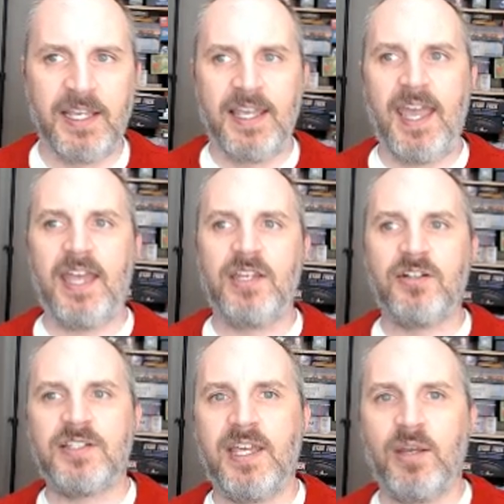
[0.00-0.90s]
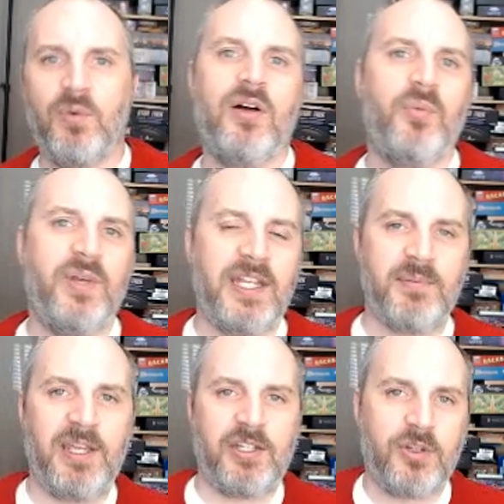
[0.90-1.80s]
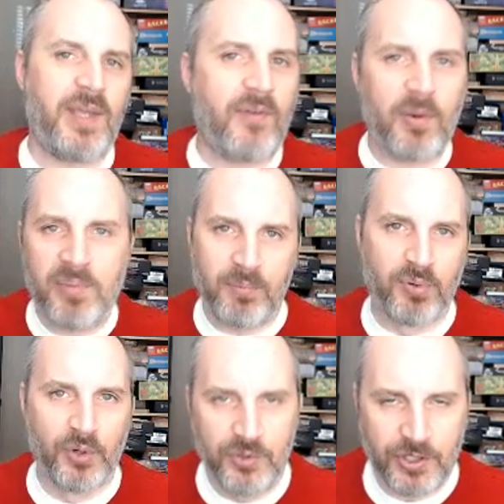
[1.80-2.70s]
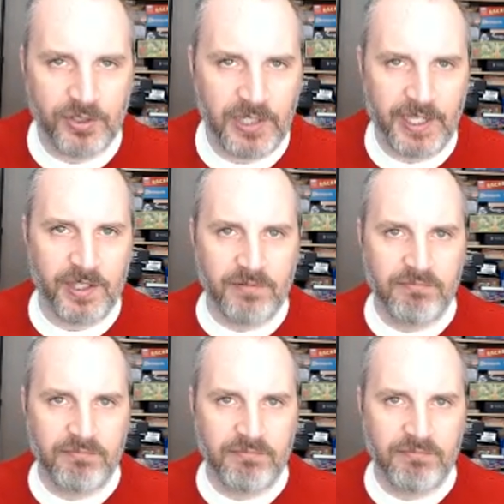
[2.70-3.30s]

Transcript: And you're saying, well, we need to make sure we have our big bruiser, like